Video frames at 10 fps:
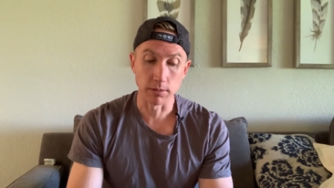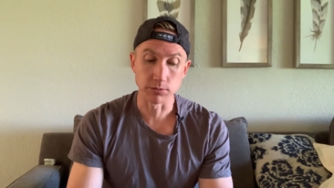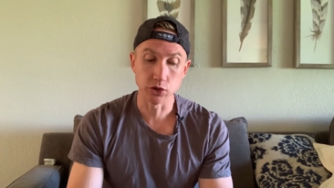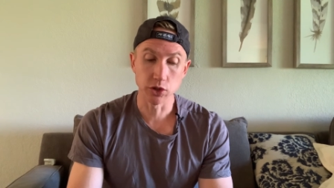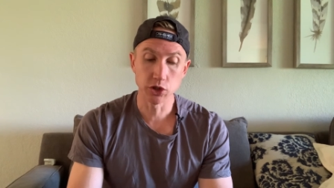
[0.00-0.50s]

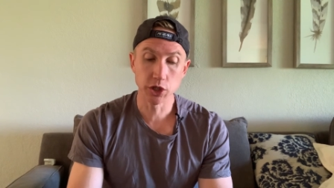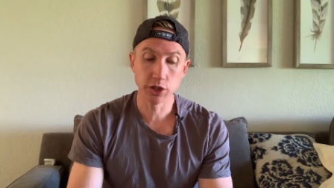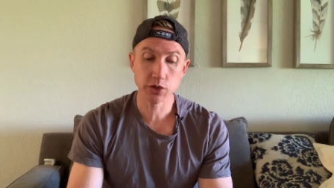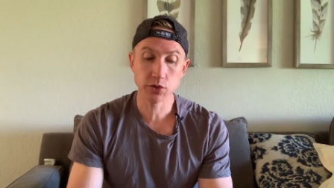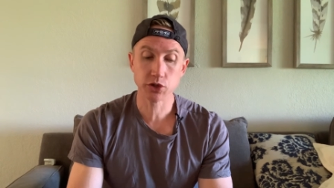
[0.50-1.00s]
So
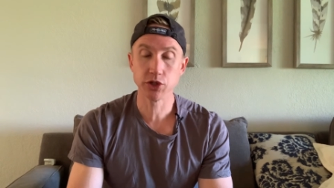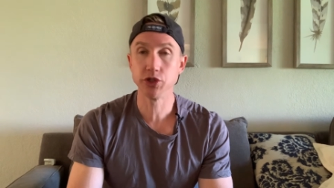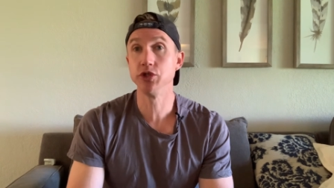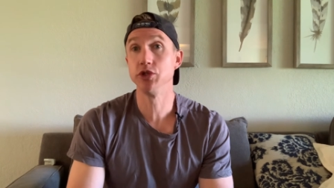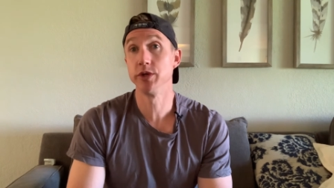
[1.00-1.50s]
should you
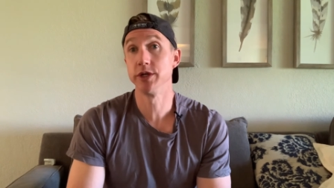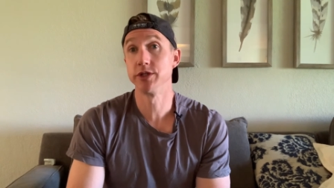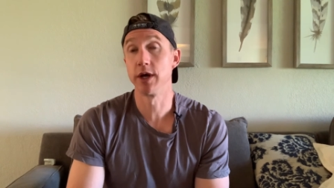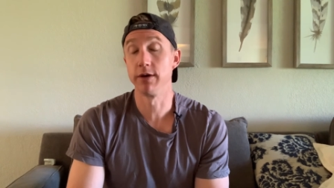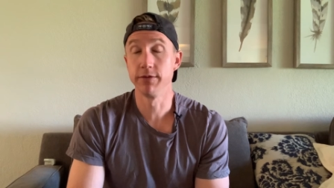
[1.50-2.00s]
do it
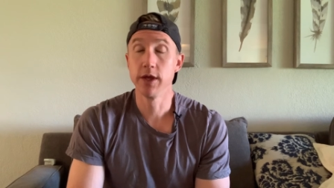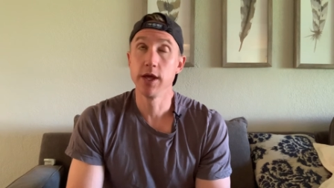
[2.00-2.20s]
yourself?